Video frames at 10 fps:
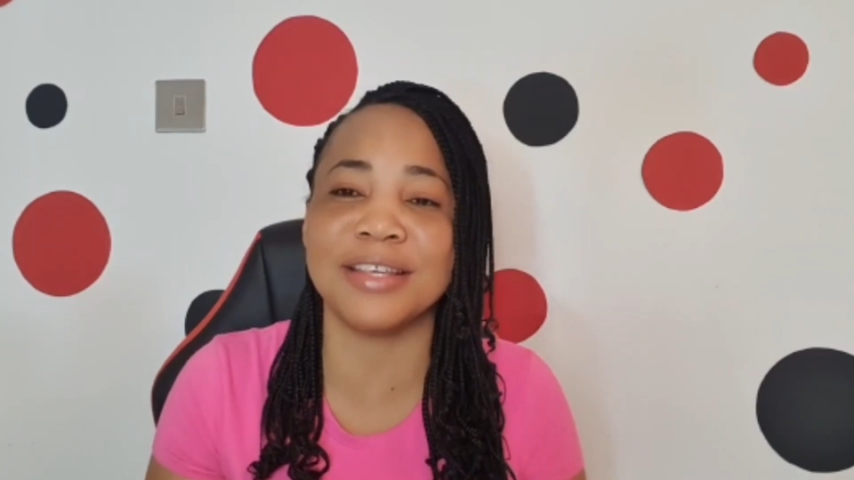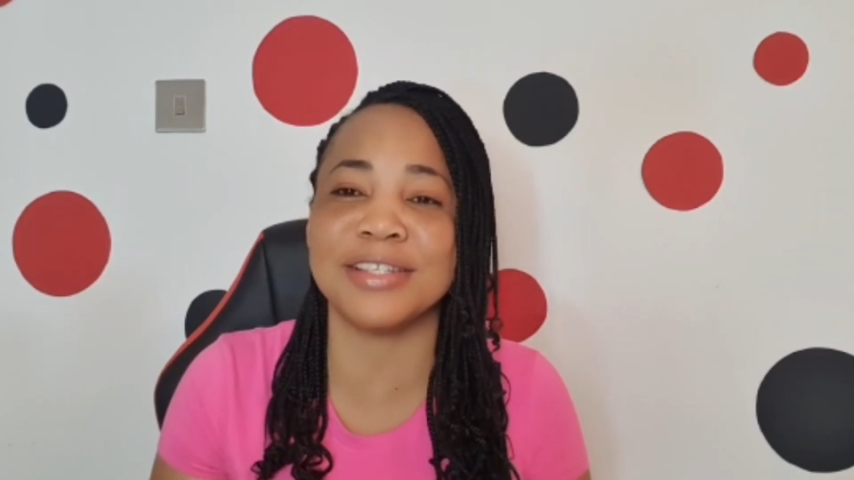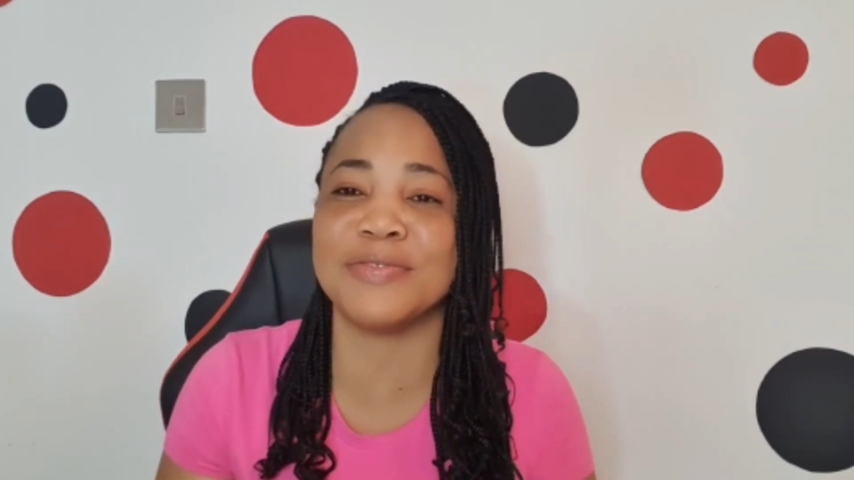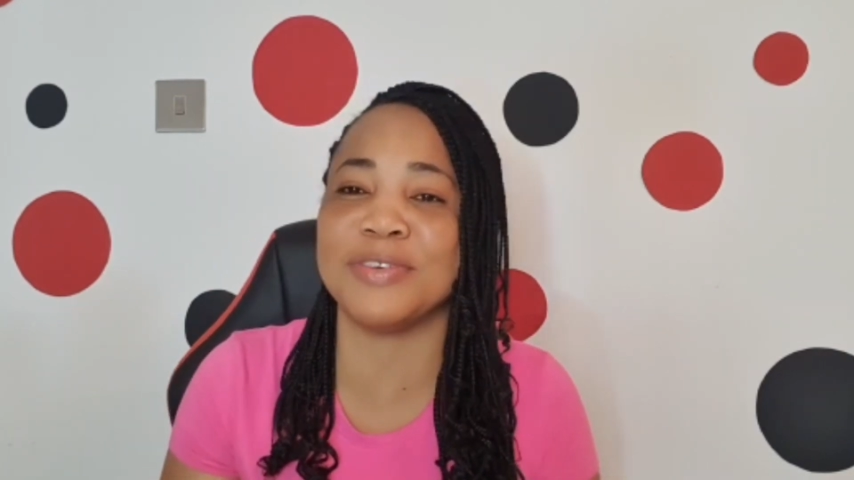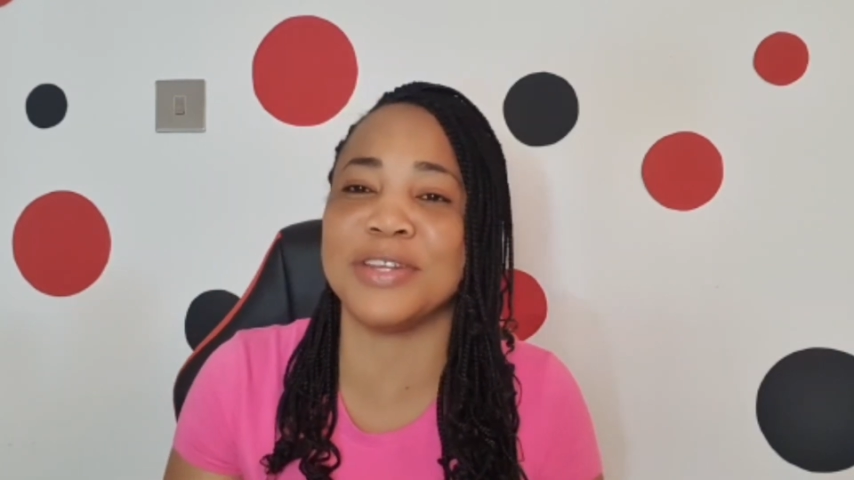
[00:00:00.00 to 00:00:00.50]

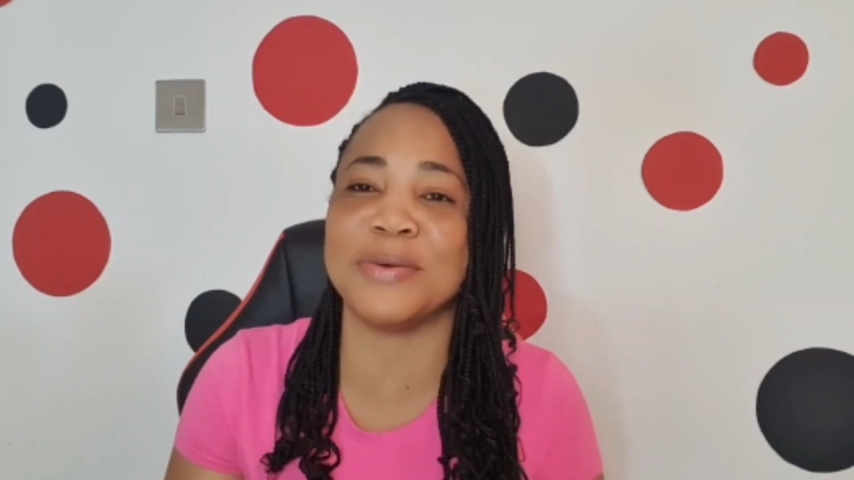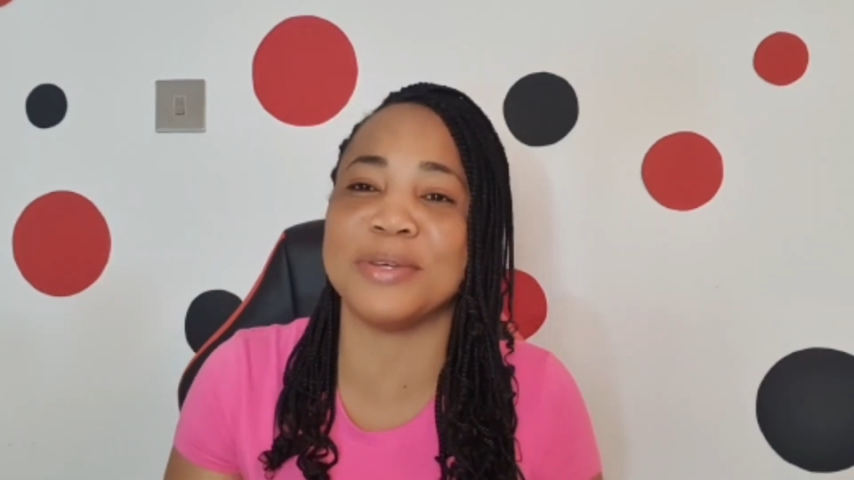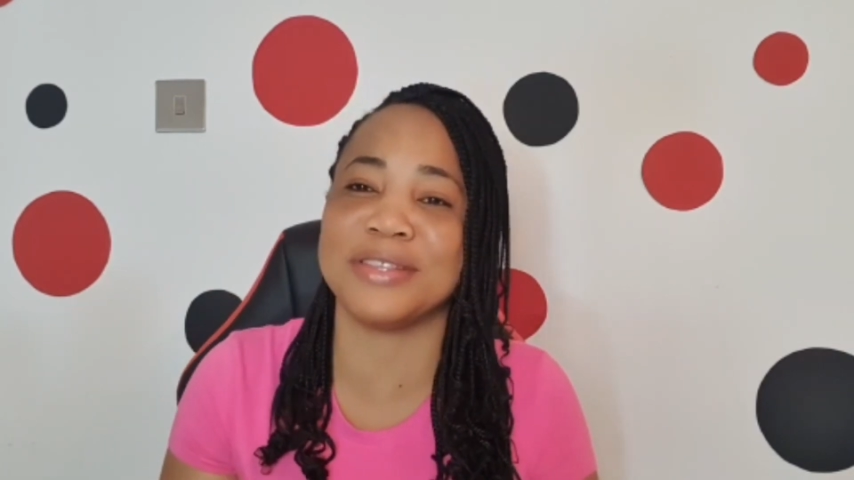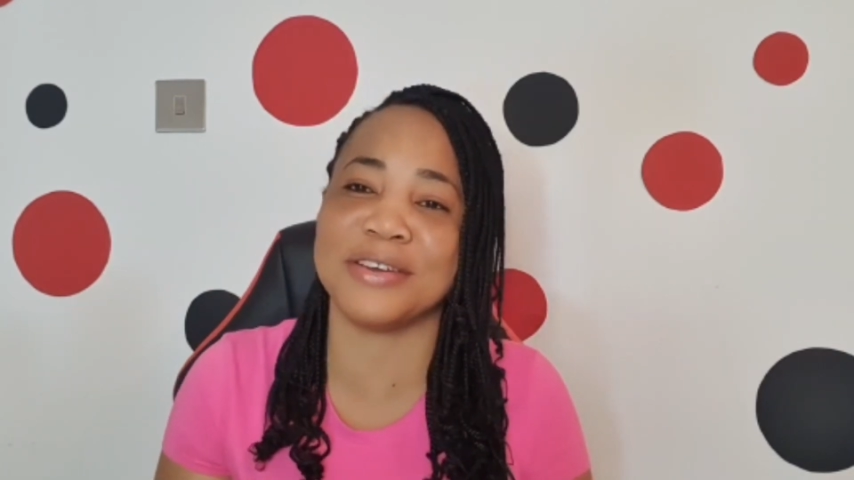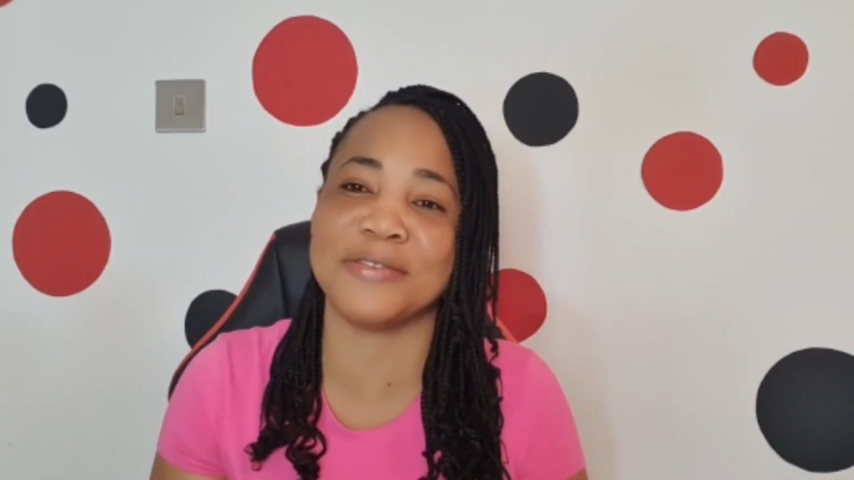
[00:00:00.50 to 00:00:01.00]
this video
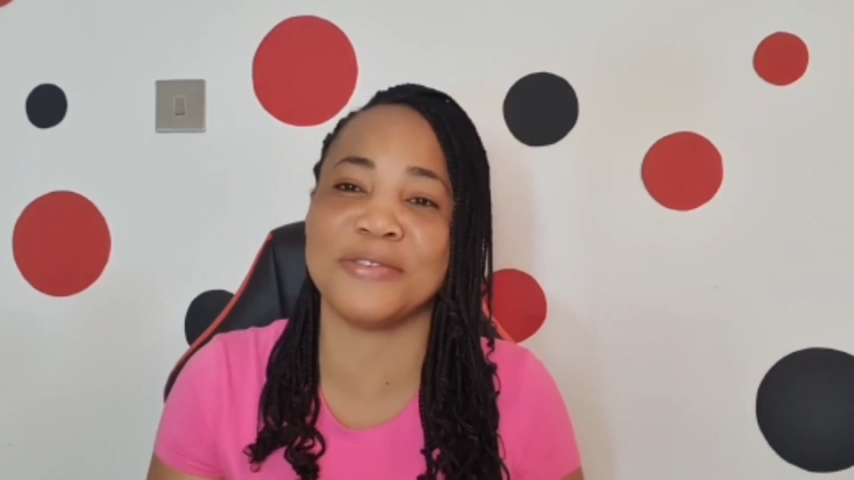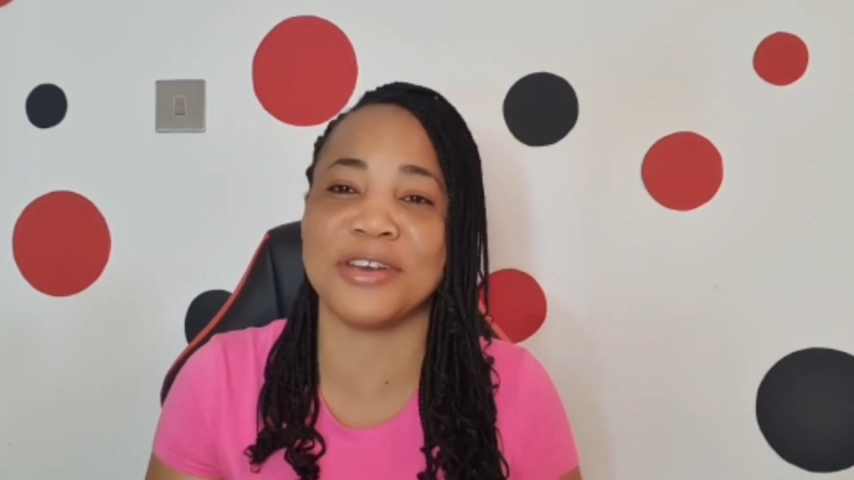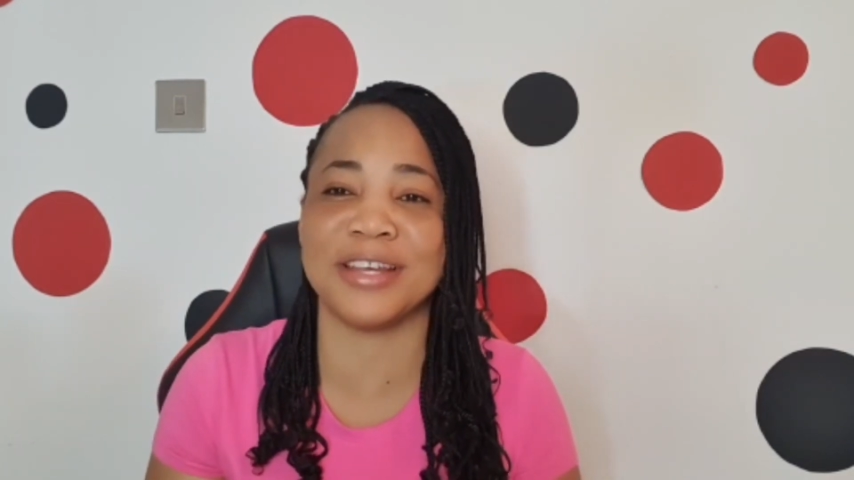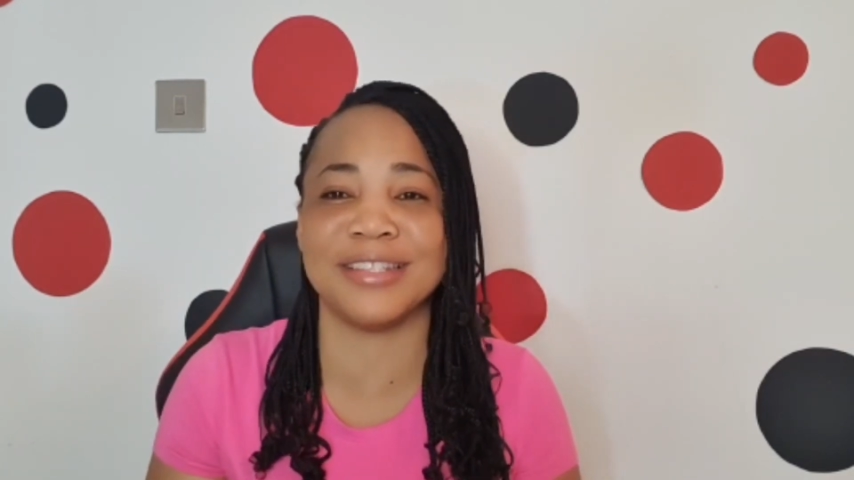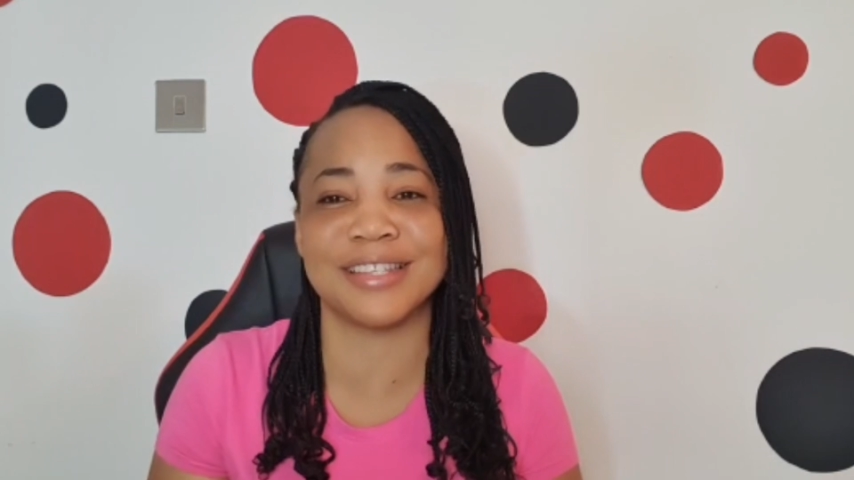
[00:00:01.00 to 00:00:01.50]
with your
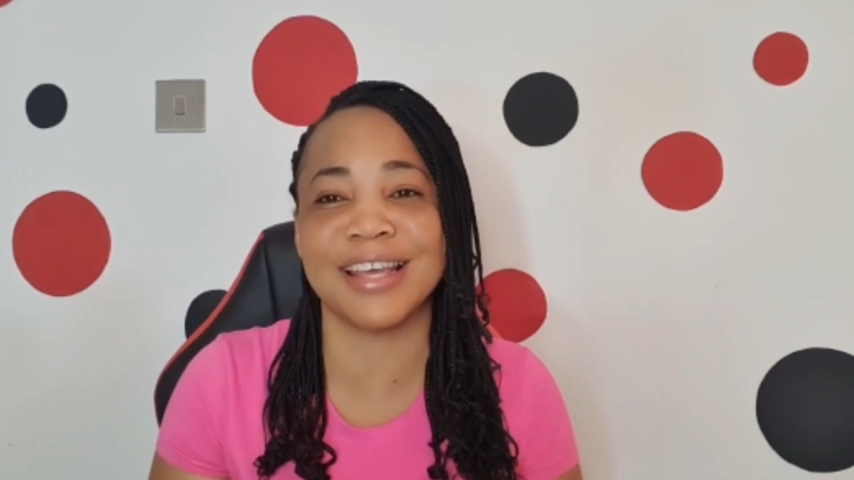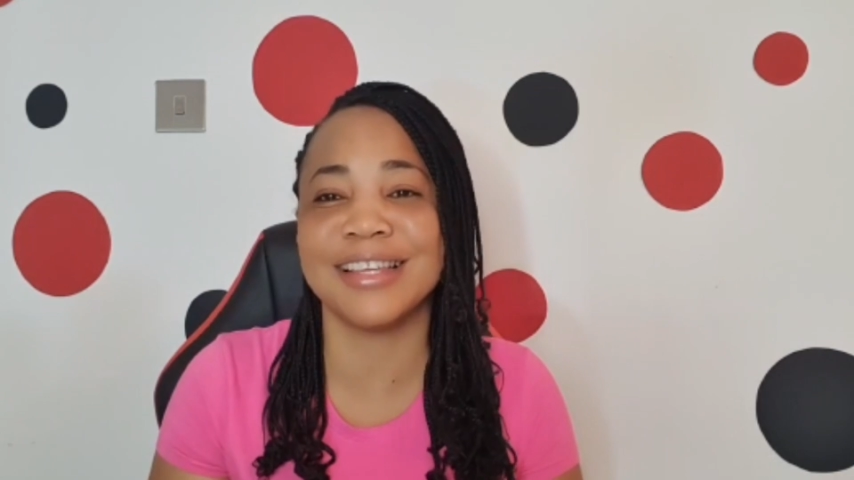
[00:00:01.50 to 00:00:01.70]
friends.